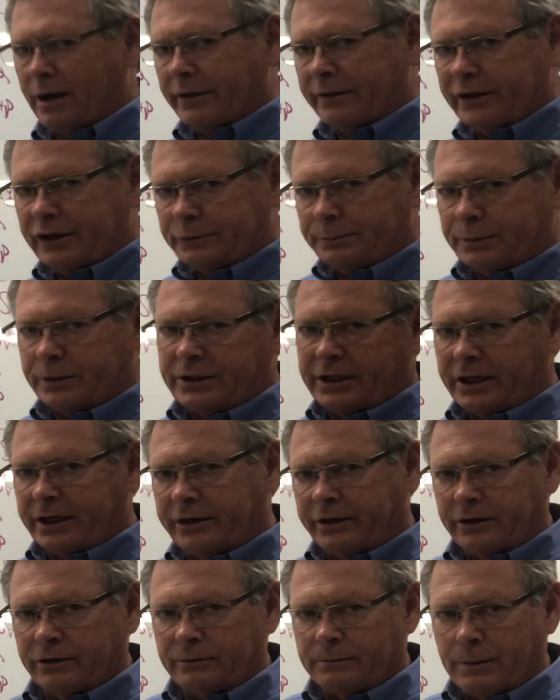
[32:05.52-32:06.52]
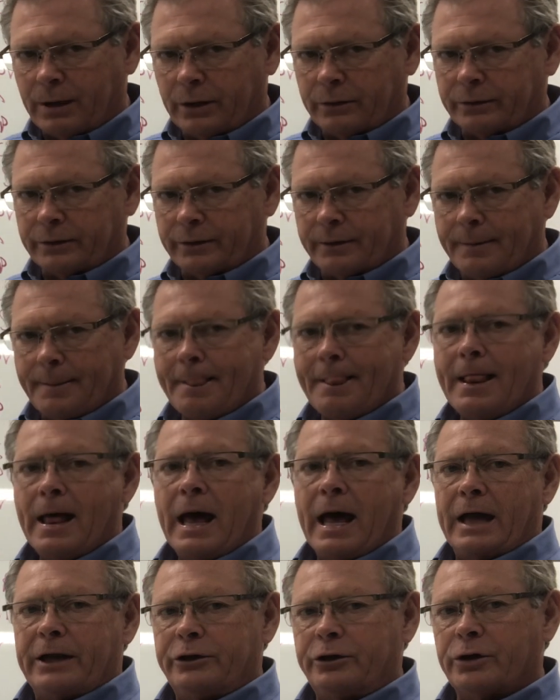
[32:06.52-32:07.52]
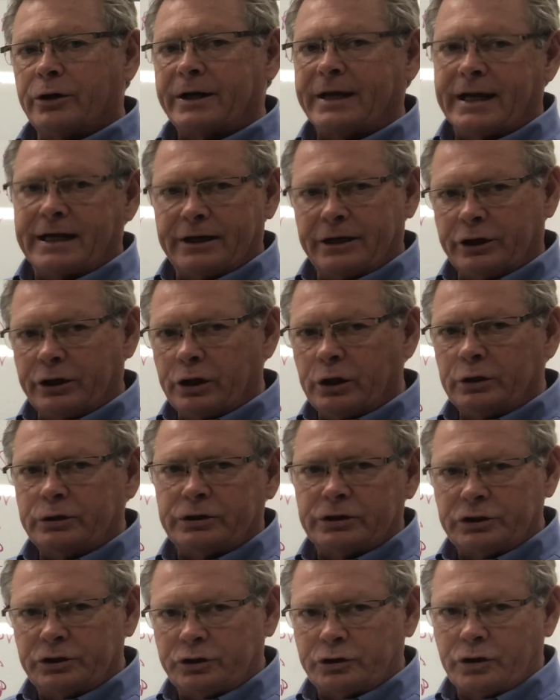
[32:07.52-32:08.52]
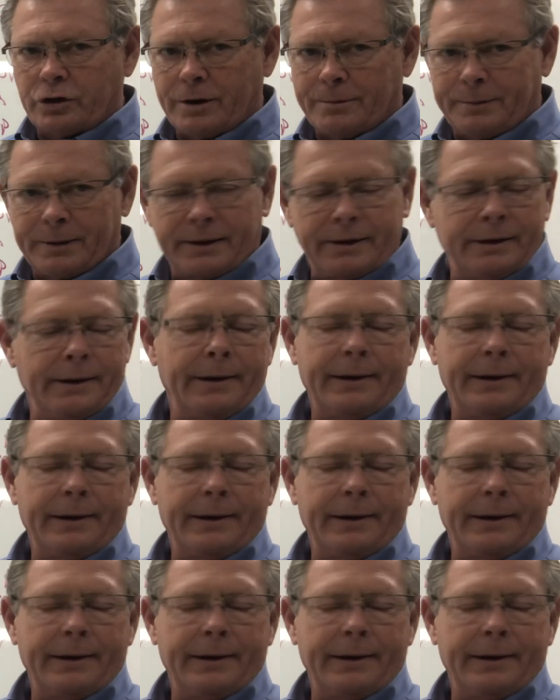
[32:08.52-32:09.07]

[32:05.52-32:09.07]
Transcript: on this particular motor and you're getting nuisance tripping.